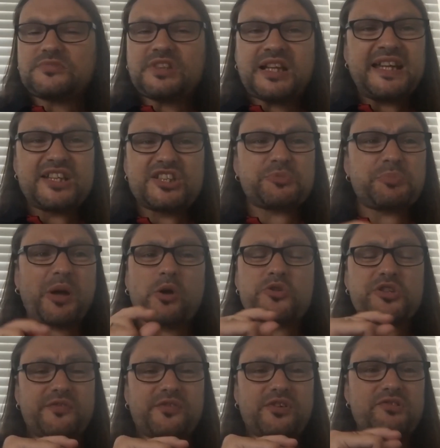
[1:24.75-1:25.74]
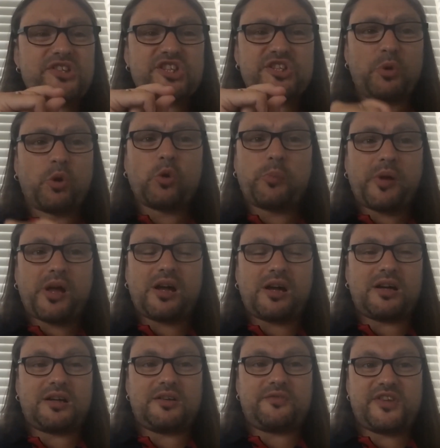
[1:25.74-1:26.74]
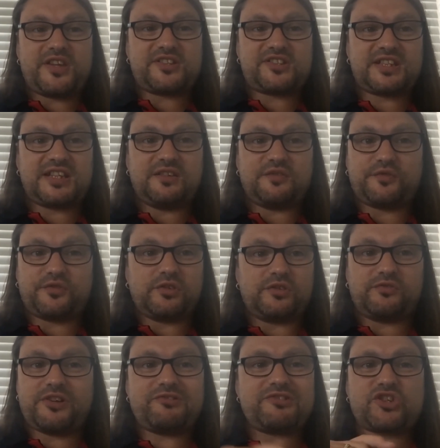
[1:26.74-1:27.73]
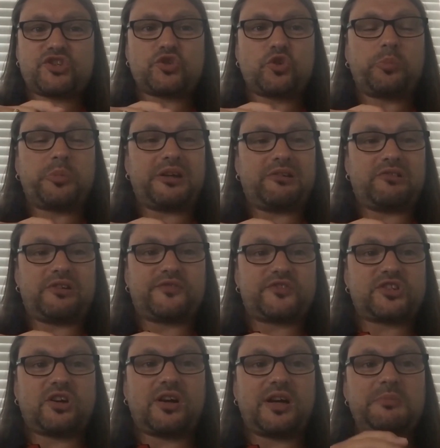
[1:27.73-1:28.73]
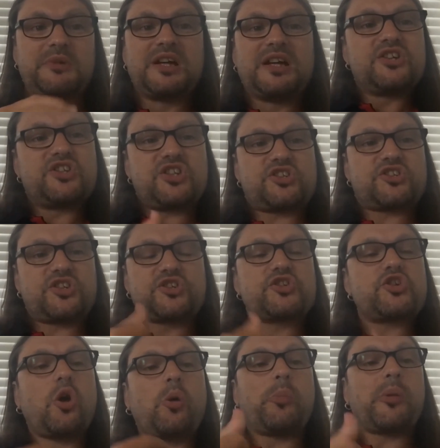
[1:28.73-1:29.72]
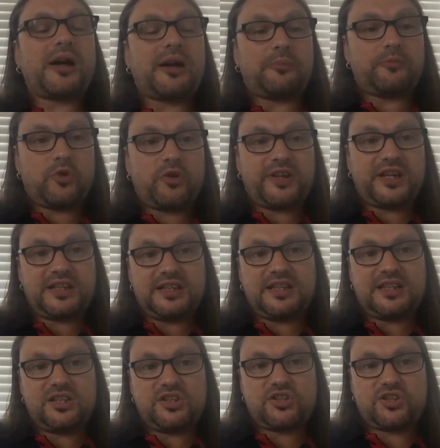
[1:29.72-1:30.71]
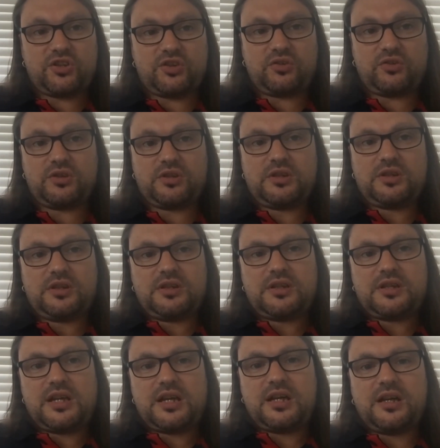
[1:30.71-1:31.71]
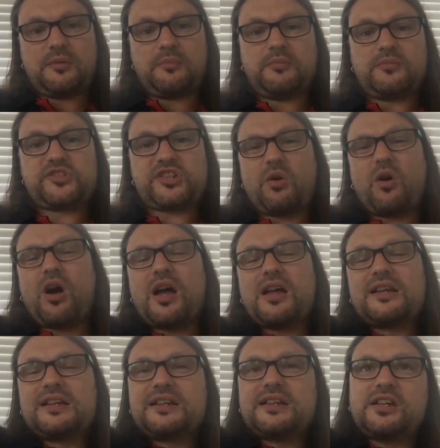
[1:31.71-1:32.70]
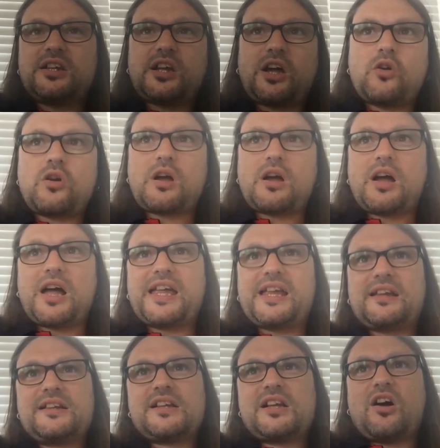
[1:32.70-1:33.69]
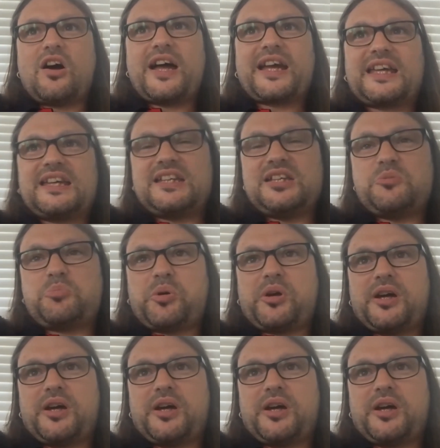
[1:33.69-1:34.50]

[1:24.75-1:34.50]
expose a very small part of the skin for a very short period of time just to top up what they need to. So I keep